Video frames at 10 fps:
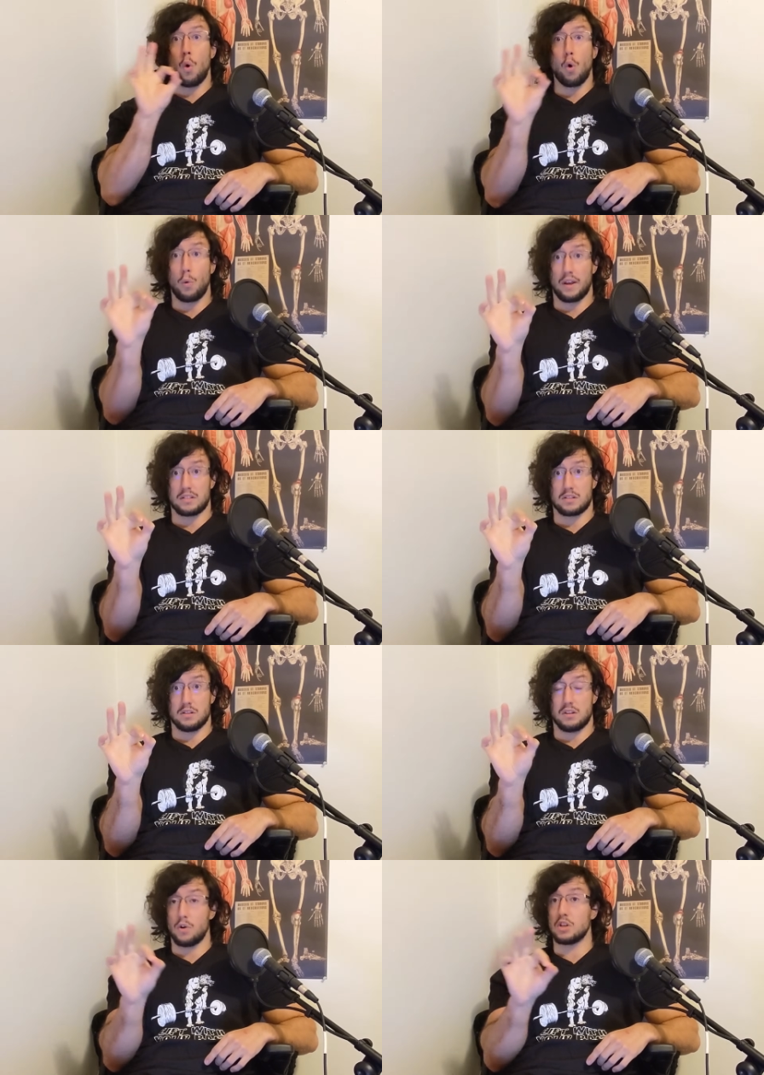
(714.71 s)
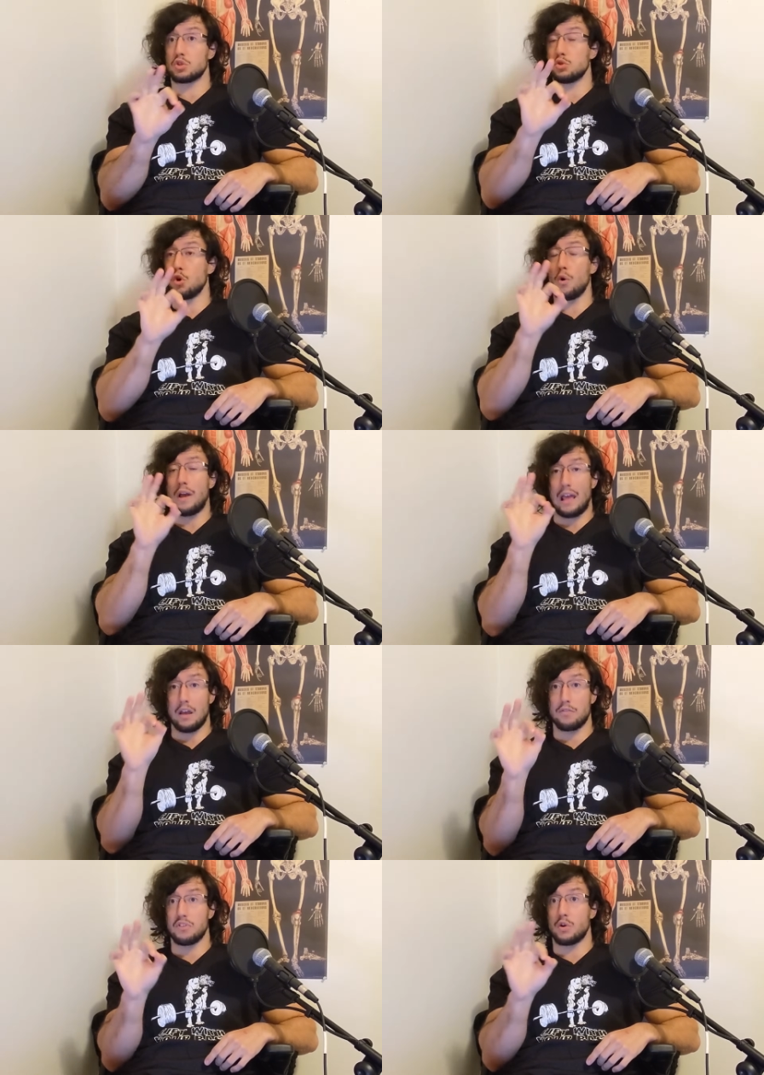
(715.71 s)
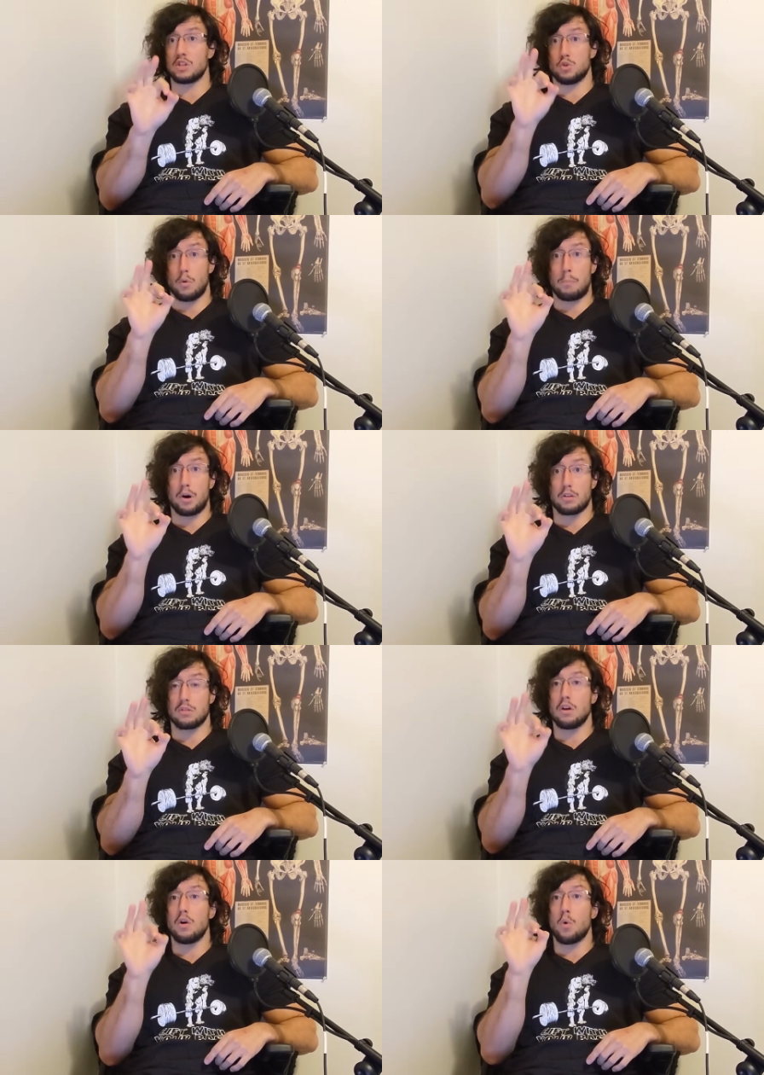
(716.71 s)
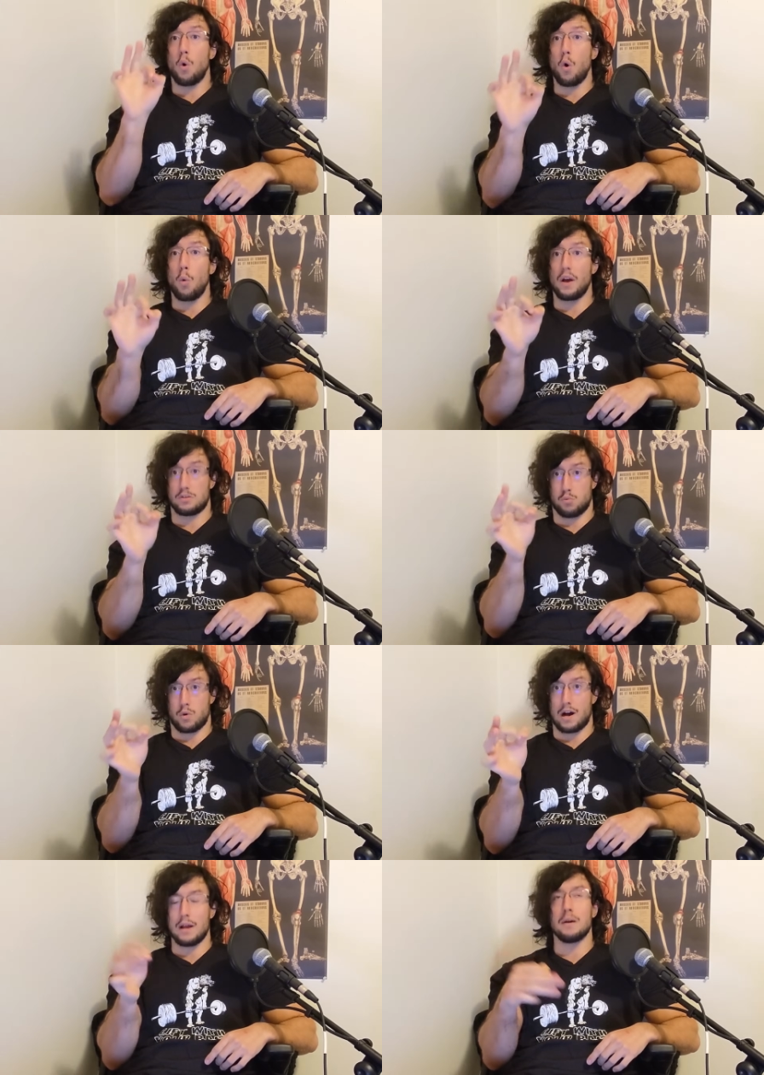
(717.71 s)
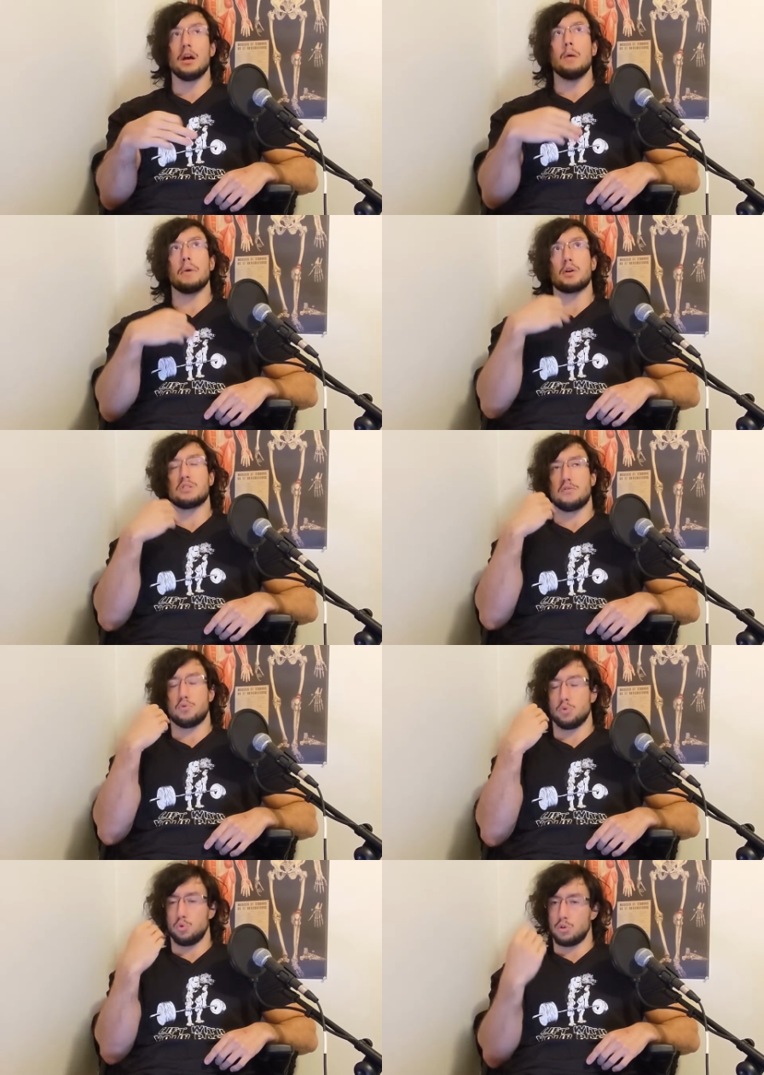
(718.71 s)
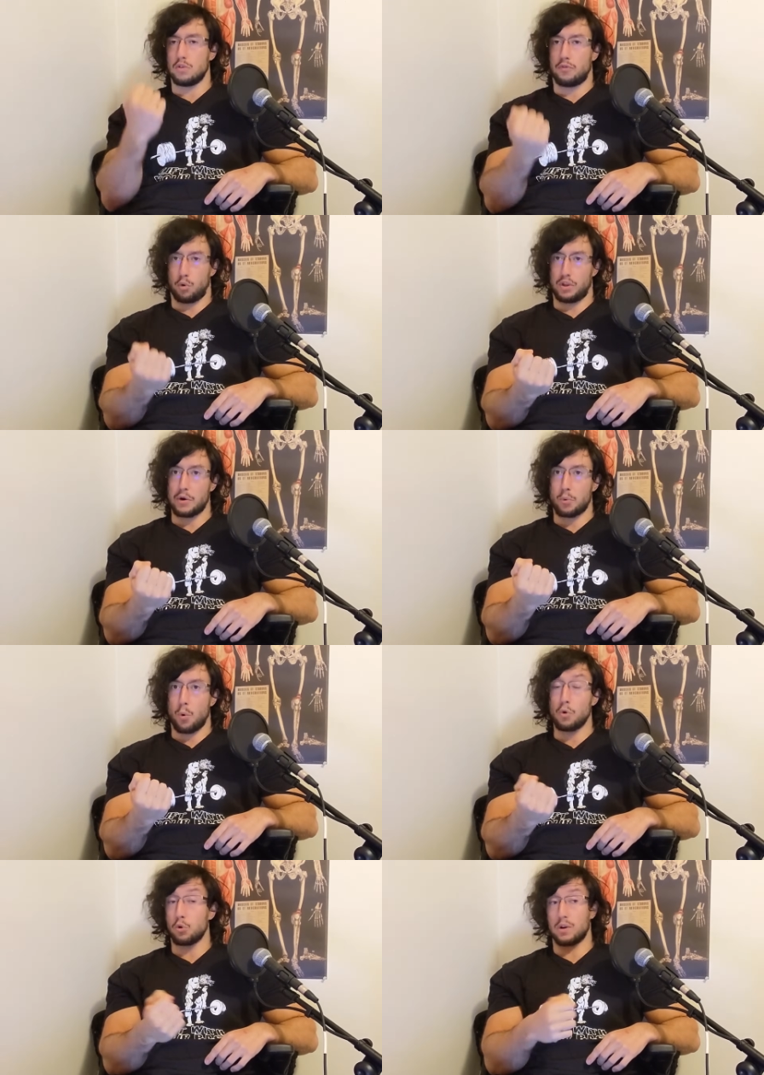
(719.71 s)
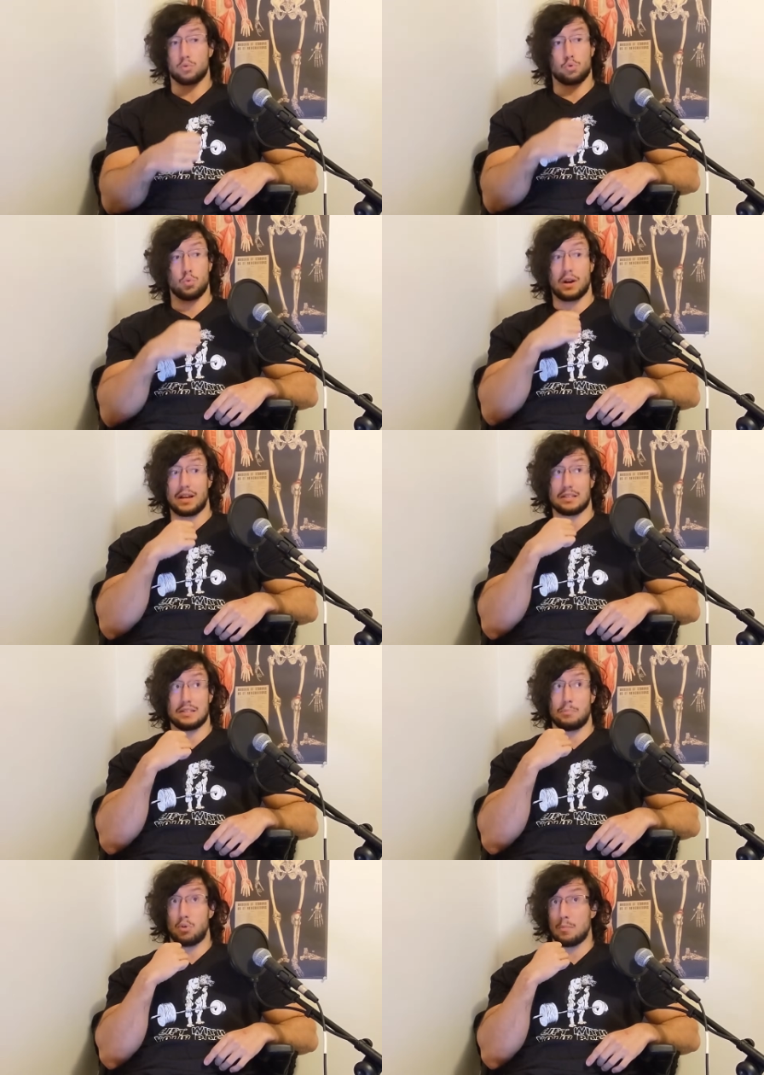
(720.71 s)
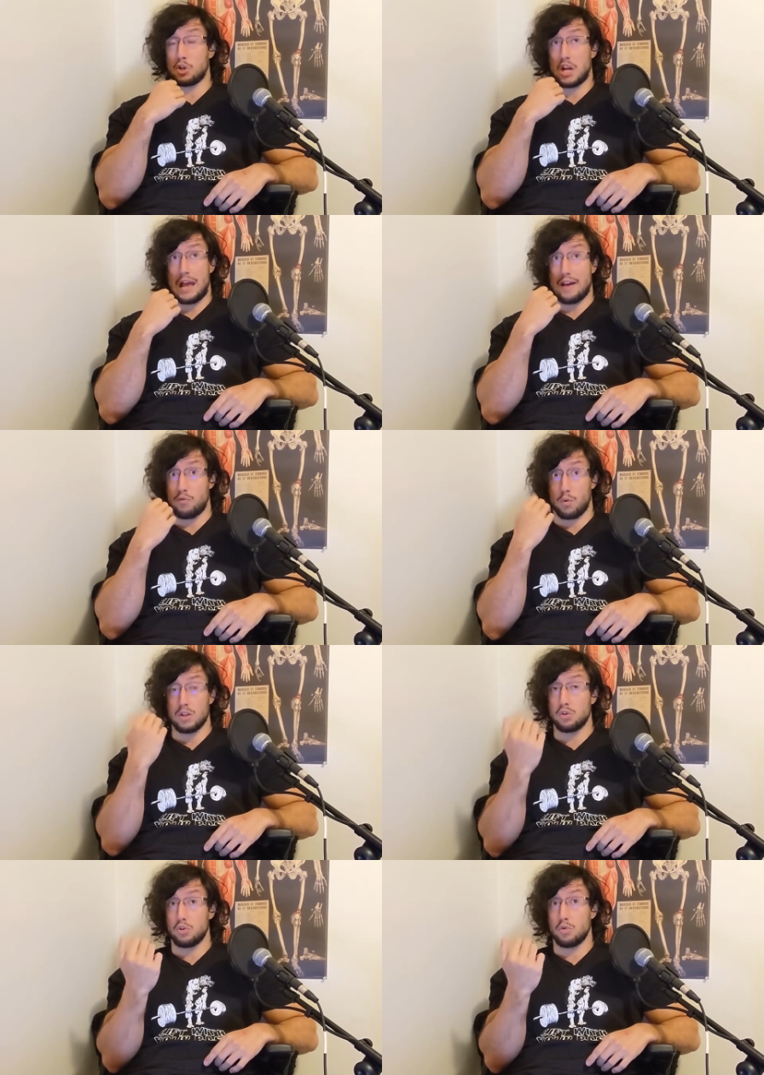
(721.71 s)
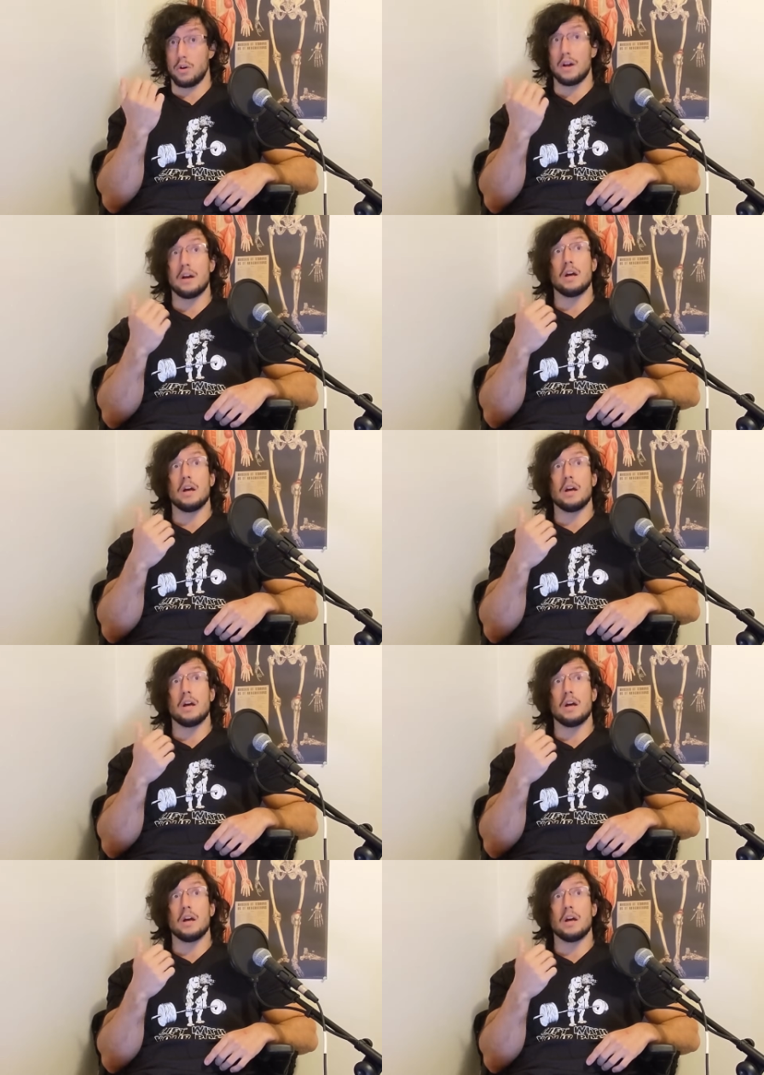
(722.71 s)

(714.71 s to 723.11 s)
Always. There is no if, there is no but. Always. Why? Because if you do not follow that rule, you're going to do what I see pretty much everyone do.